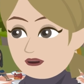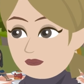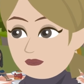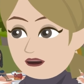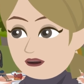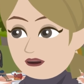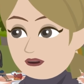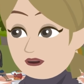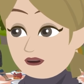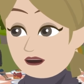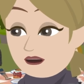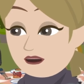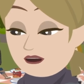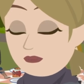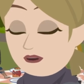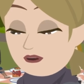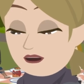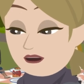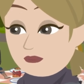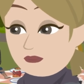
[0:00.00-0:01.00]
sort of rare
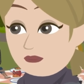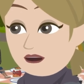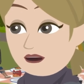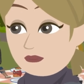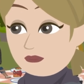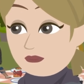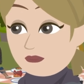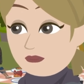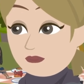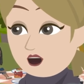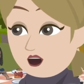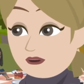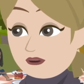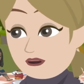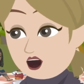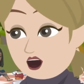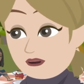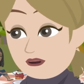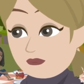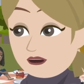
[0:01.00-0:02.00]
person who
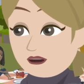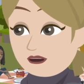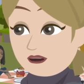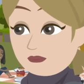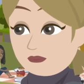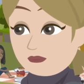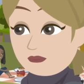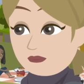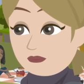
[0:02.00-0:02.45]
offers